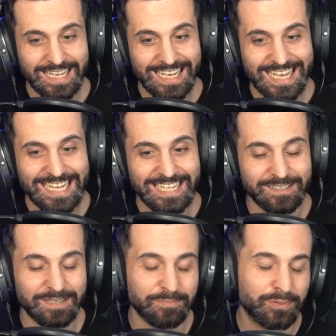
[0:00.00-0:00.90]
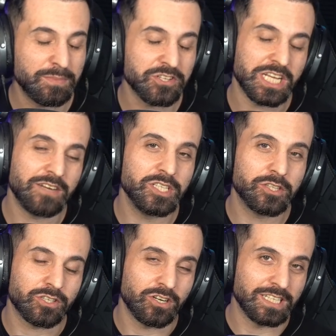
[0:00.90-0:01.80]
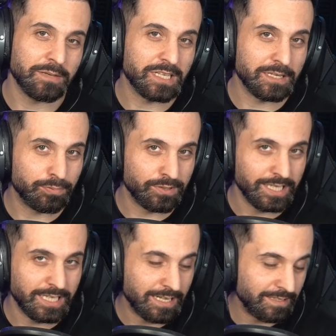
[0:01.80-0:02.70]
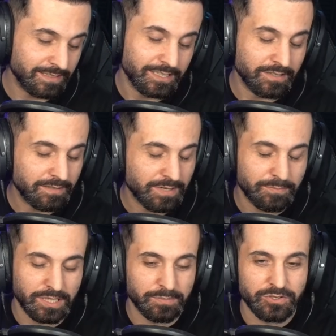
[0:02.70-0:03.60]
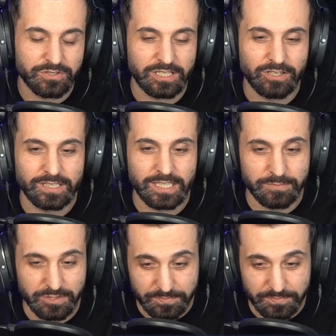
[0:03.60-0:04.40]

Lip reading: And in pretty much every other card game that I played, and I played mostly card games,